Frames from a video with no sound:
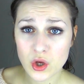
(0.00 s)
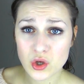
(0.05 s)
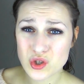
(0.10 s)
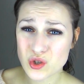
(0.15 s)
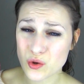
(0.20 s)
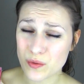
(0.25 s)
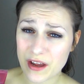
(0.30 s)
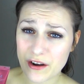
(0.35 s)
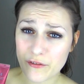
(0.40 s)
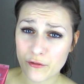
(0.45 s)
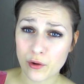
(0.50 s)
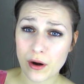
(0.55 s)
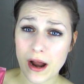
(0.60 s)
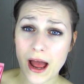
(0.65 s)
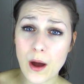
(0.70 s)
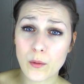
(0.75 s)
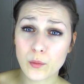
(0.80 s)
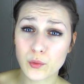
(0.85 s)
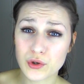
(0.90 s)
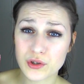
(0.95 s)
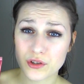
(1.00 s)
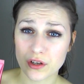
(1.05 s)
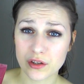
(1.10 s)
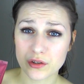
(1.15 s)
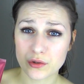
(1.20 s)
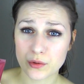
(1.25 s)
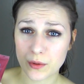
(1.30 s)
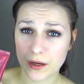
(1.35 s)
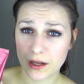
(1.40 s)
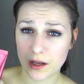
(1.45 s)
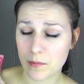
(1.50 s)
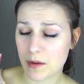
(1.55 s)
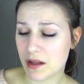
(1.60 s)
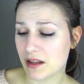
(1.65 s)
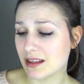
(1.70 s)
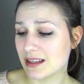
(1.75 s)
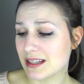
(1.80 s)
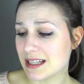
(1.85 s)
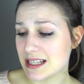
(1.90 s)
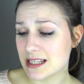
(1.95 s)
so therefore I would not
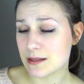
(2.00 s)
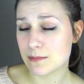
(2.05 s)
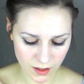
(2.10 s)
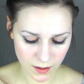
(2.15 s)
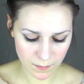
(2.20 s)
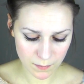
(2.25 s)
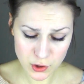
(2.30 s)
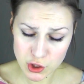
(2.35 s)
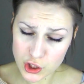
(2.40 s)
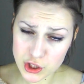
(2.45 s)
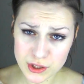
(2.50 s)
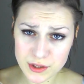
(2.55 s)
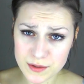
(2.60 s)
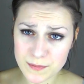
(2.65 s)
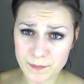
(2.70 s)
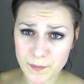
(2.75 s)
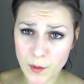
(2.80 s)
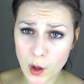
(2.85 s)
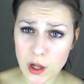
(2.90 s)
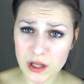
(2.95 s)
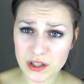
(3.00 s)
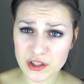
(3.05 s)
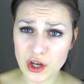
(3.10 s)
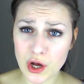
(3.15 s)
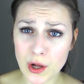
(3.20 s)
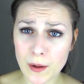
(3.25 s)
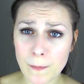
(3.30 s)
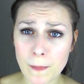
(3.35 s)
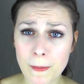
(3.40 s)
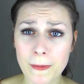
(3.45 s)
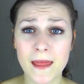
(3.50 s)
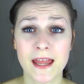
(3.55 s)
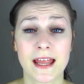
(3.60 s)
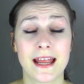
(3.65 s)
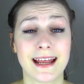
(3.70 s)
recommend this. But just all in all,